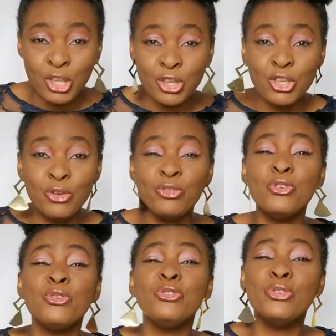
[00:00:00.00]

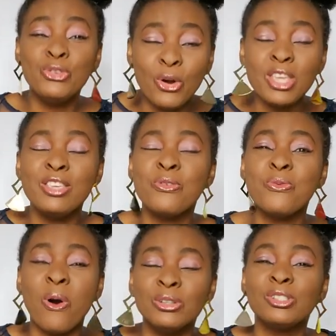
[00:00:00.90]
You know,
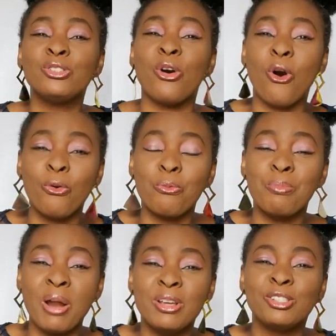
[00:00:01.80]
you want your
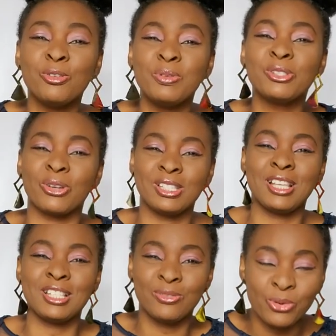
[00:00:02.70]
marriage to be
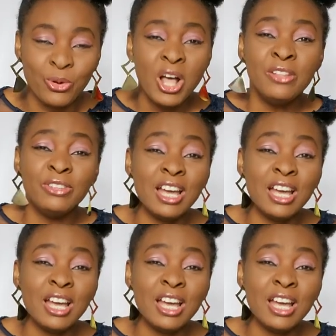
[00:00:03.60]
successful,